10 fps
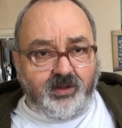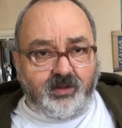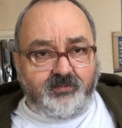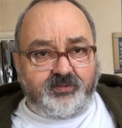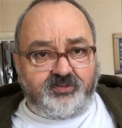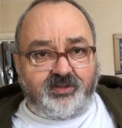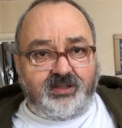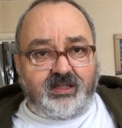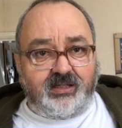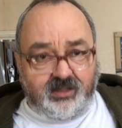after
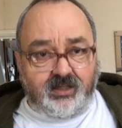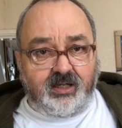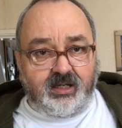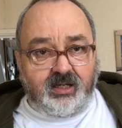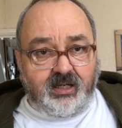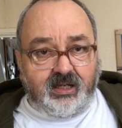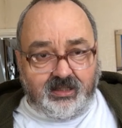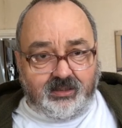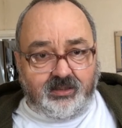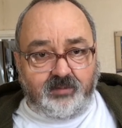Sunday,
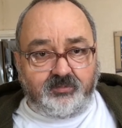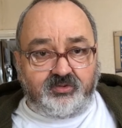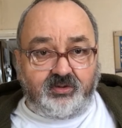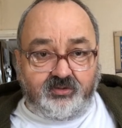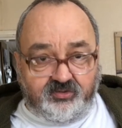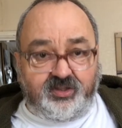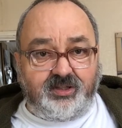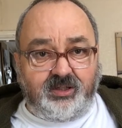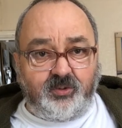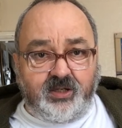and it comes
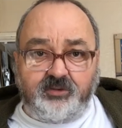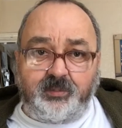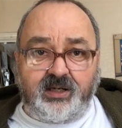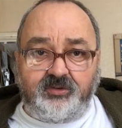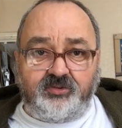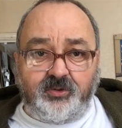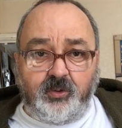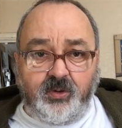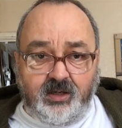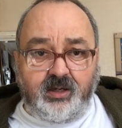sending your kids back to
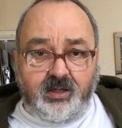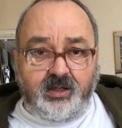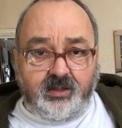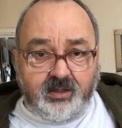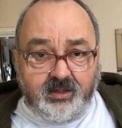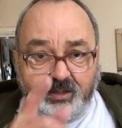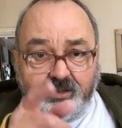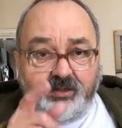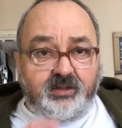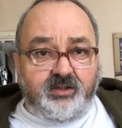school,
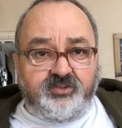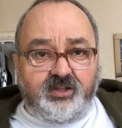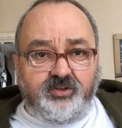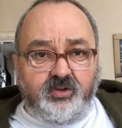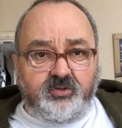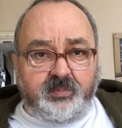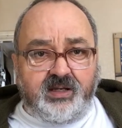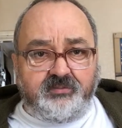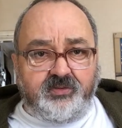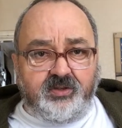you're going to send yours
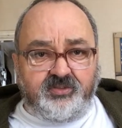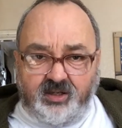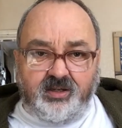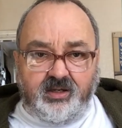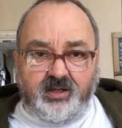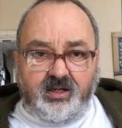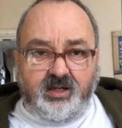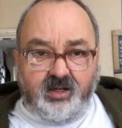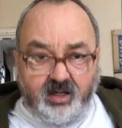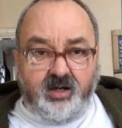back first.
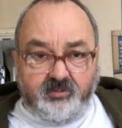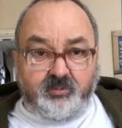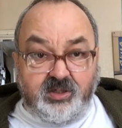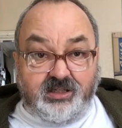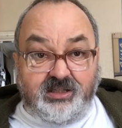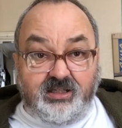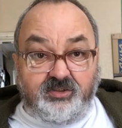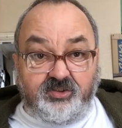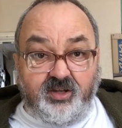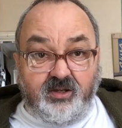I really
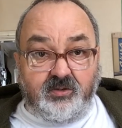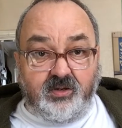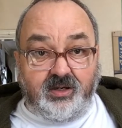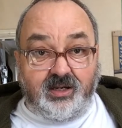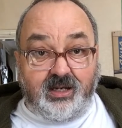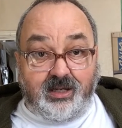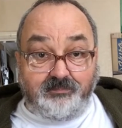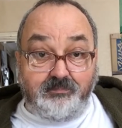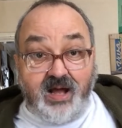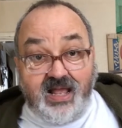need to know.
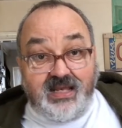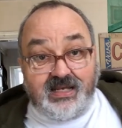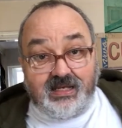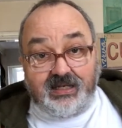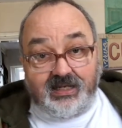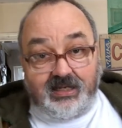Bye.